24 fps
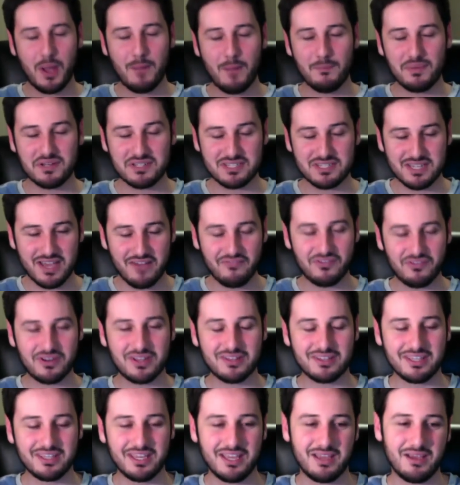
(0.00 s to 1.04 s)
but
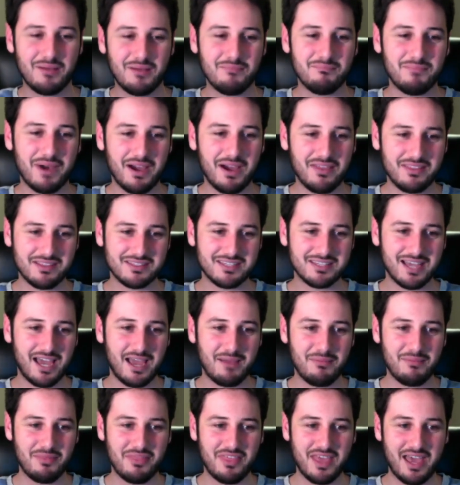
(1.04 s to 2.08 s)
definitely by the
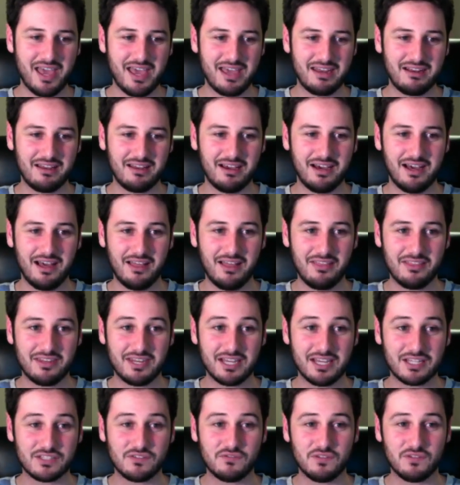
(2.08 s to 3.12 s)
time that the
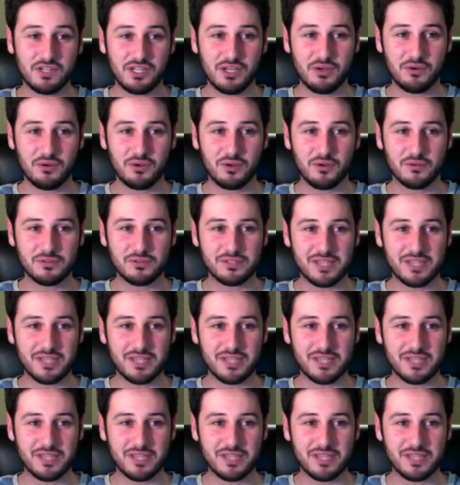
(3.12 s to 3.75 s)
next video goes